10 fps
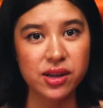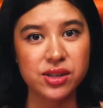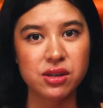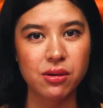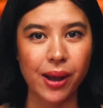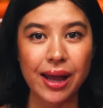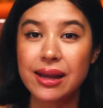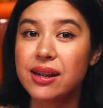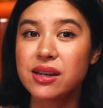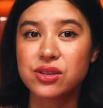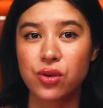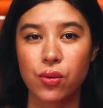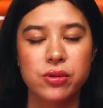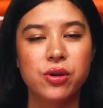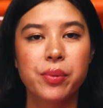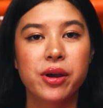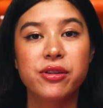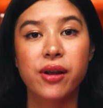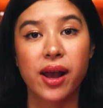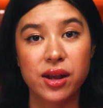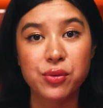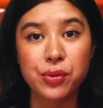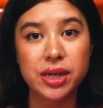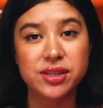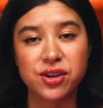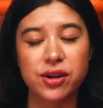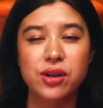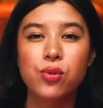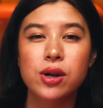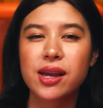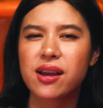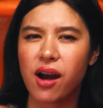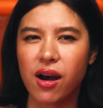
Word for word: so Ed and his older brother Henry started working